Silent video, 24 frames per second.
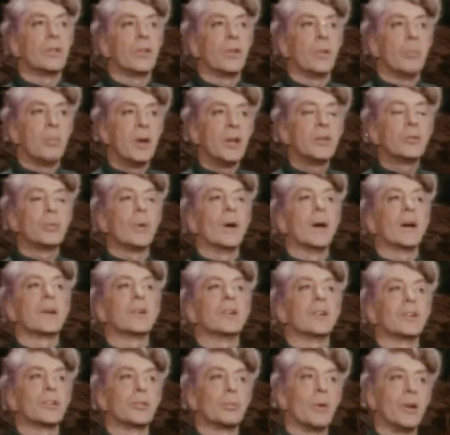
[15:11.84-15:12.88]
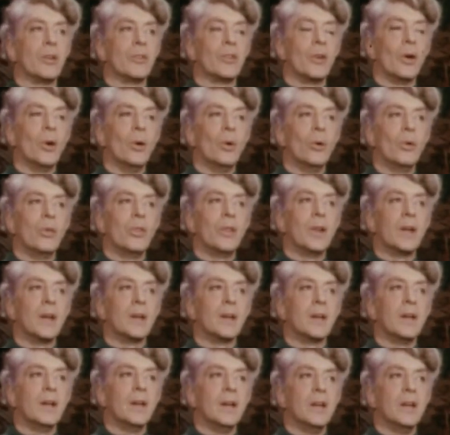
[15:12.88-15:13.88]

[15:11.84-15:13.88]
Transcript: the best way I can express the whole thing